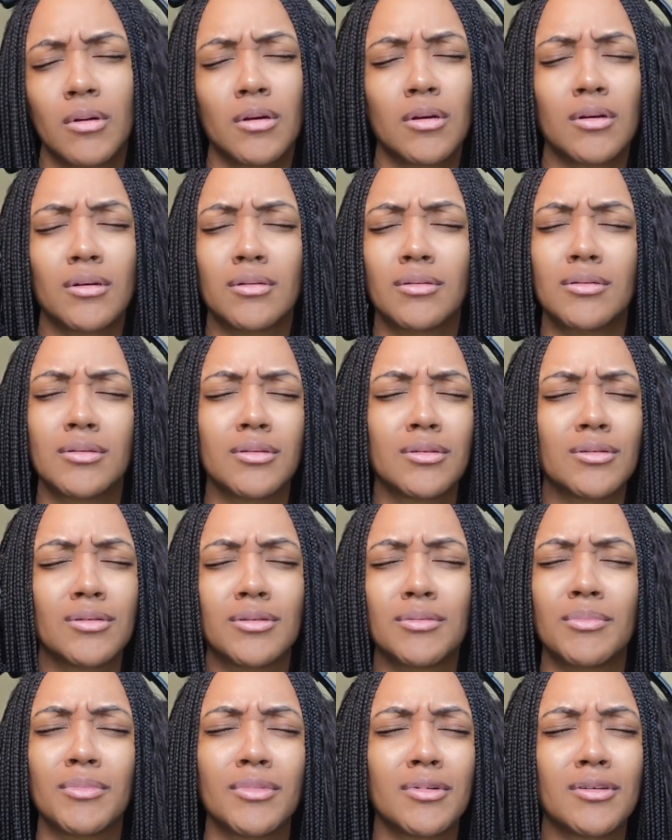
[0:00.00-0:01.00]
Won't you
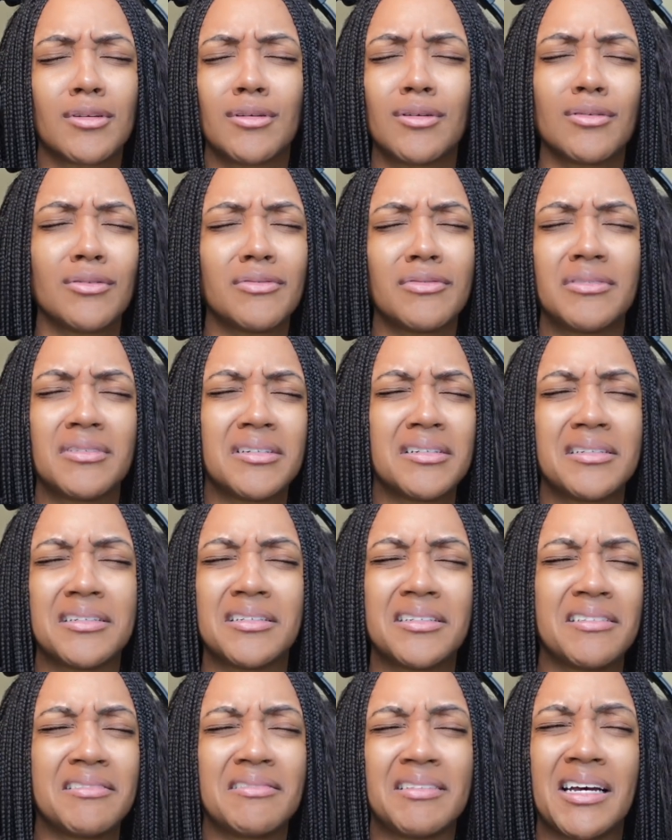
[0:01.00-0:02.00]
come on
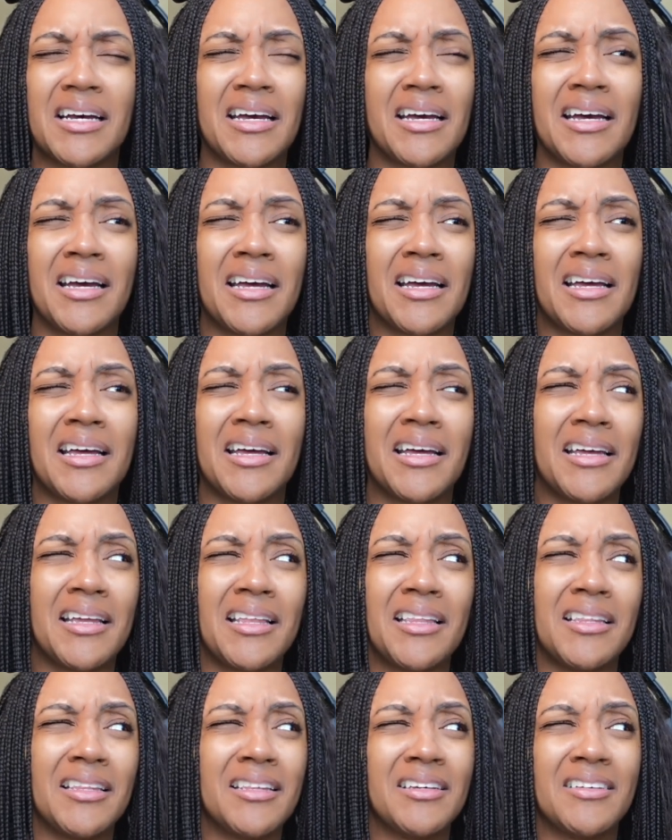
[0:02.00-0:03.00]
over,
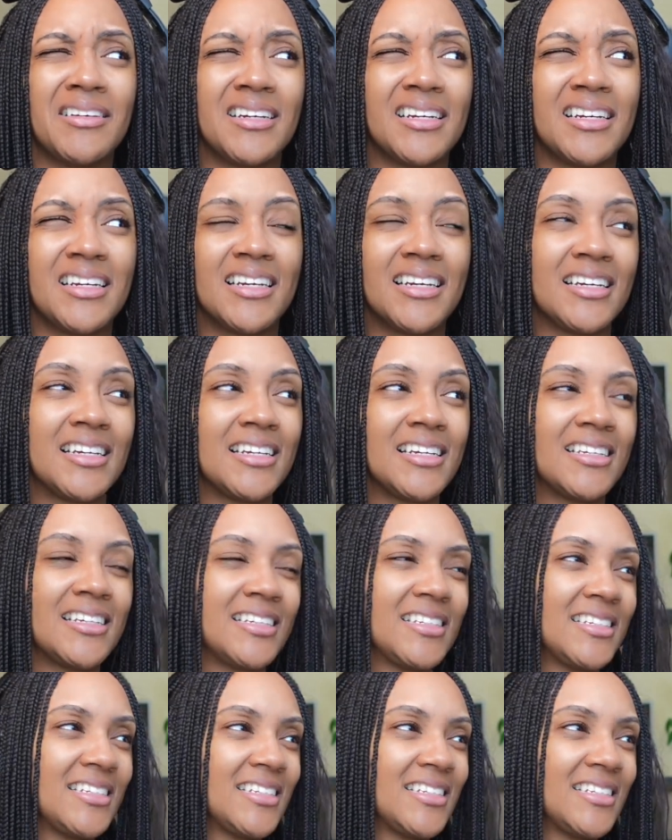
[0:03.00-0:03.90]
Valerie?